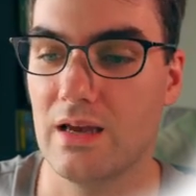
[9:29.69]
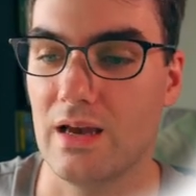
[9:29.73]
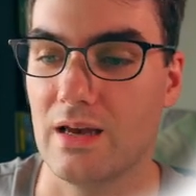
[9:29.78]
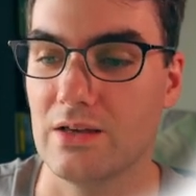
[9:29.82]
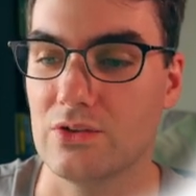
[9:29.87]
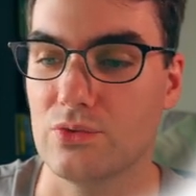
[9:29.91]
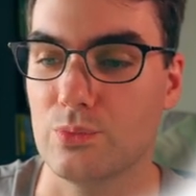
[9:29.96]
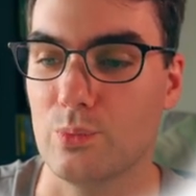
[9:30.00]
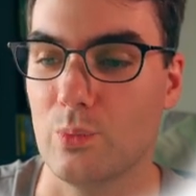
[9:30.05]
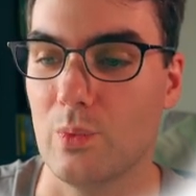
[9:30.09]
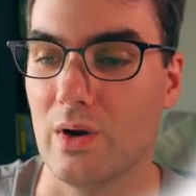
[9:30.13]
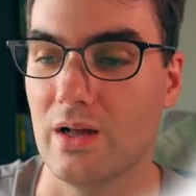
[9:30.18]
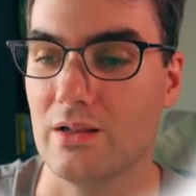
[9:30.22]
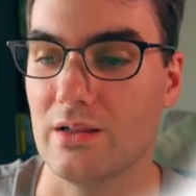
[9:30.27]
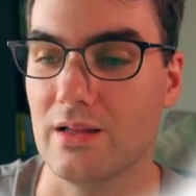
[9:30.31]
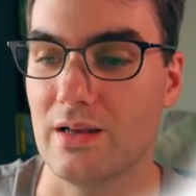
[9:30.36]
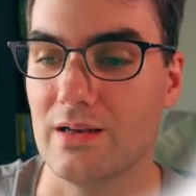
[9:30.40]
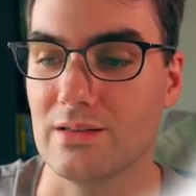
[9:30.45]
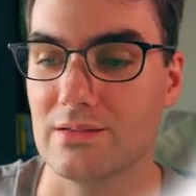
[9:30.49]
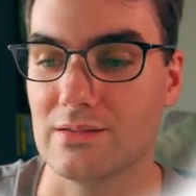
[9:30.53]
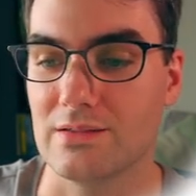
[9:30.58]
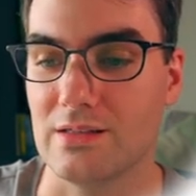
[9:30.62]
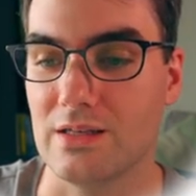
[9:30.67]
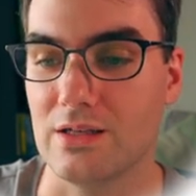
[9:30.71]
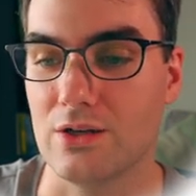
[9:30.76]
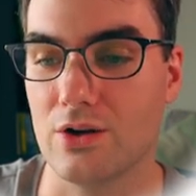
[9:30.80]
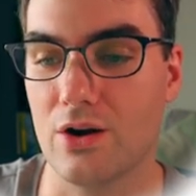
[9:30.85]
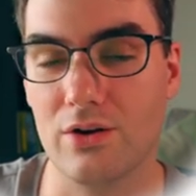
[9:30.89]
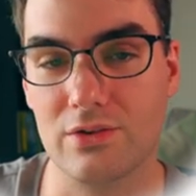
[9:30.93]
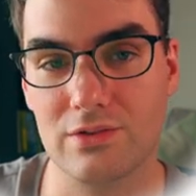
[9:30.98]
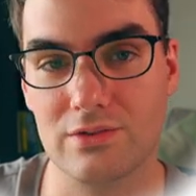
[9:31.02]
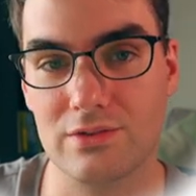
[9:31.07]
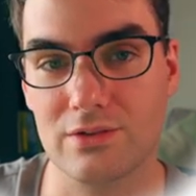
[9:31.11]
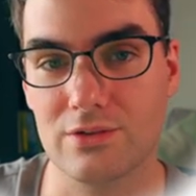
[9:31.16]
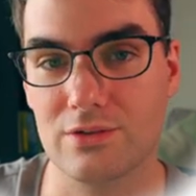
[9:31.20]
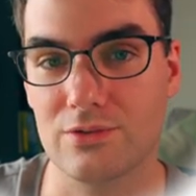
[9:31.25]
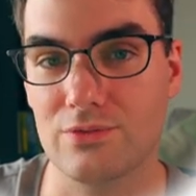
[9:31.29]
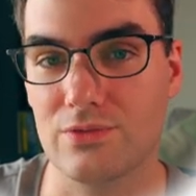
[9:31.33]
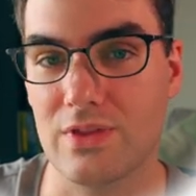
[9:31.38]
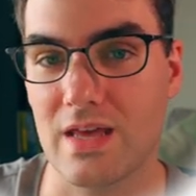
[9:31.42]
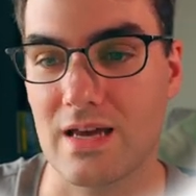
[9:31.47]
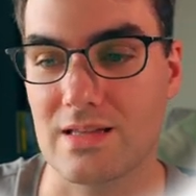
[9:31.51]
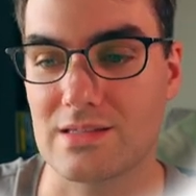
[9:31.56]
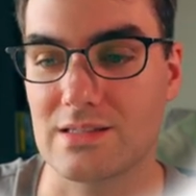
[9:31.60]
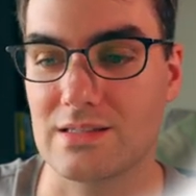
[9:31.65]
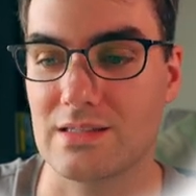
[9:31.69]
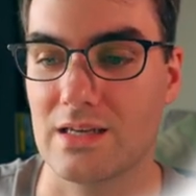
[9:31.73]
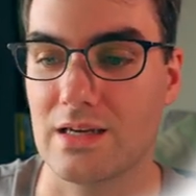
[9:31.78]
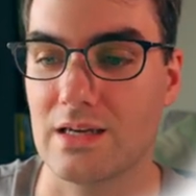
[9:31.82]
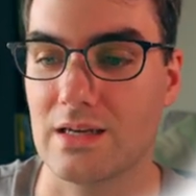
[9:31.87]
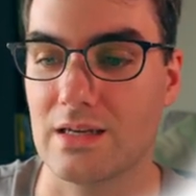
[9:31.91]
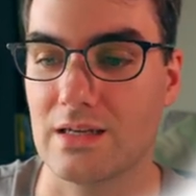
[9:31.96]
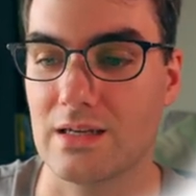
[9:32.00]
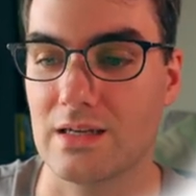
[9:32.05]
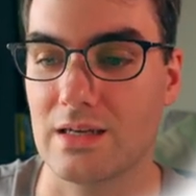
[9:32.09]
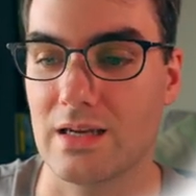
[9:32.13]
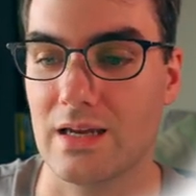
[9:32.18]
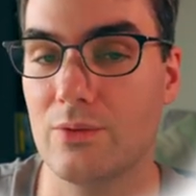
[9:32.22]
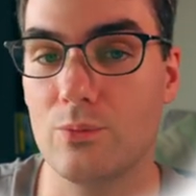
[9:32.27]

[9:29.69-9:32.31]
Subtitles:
as well as the cost of that stay.